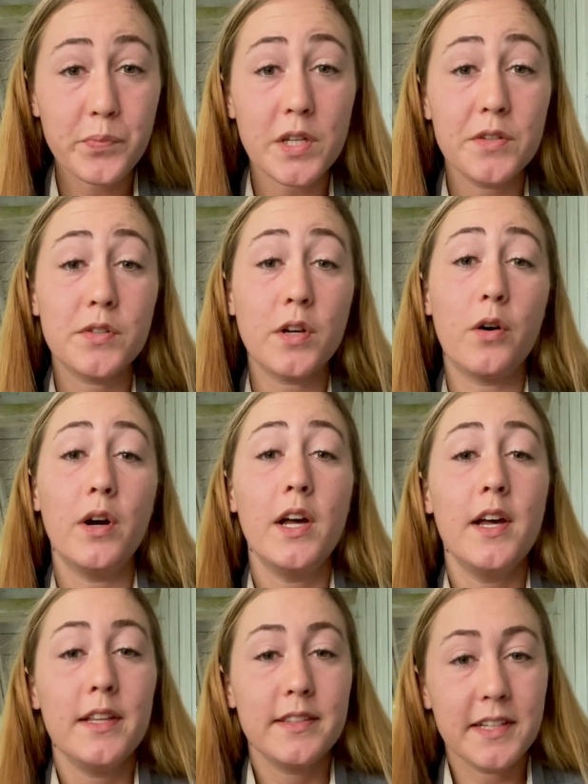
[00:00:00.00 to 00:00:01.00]
So
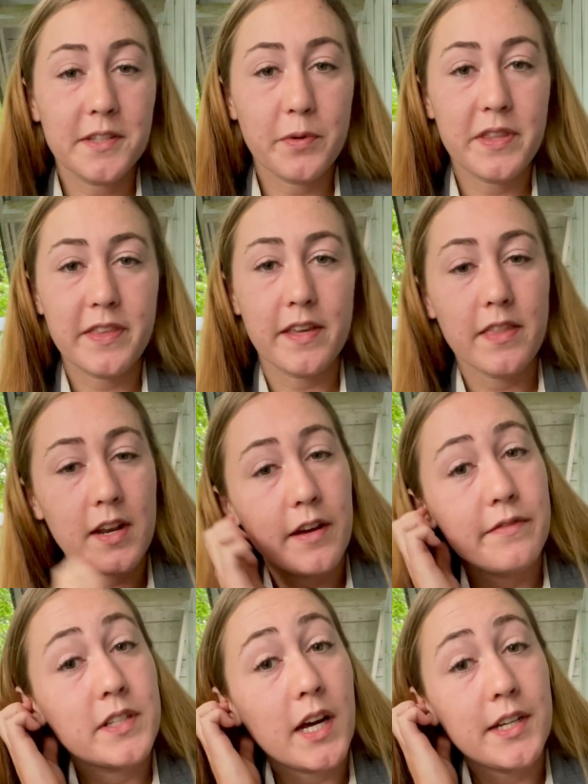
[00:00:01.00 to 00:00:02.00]
that's one thing that
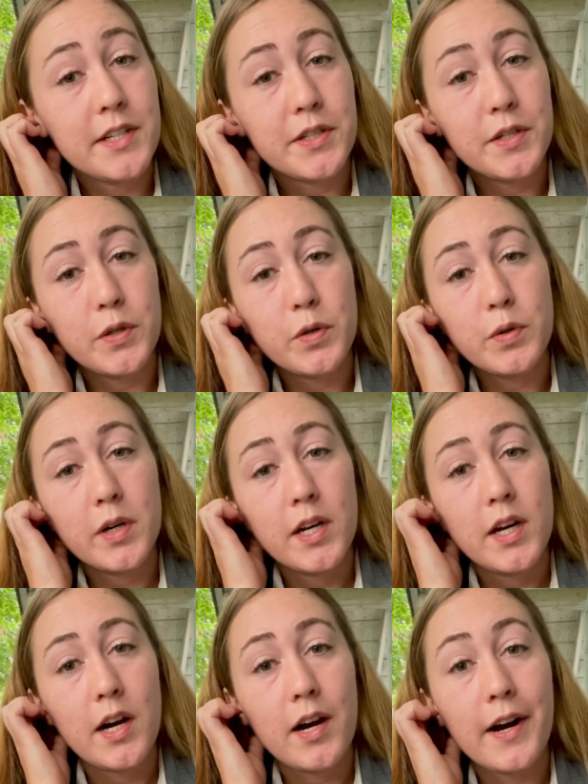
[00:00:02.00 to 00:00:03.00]
I've done to
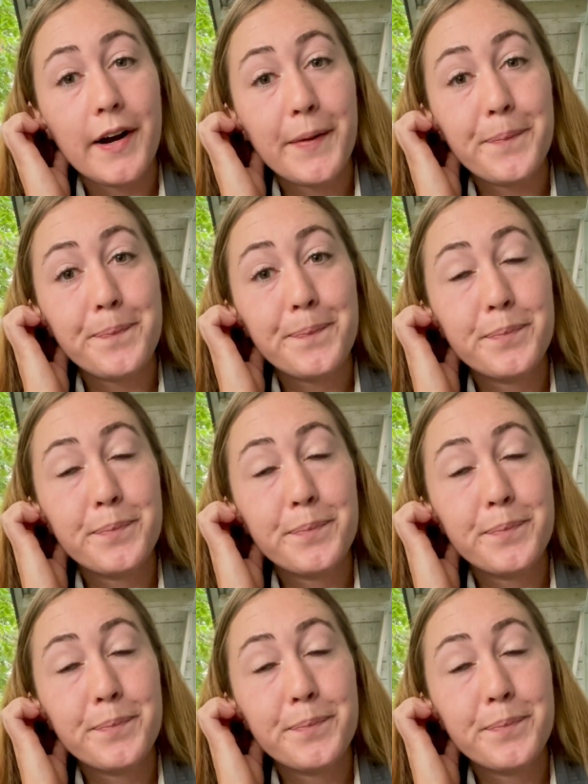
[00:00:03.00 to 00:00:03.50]
um,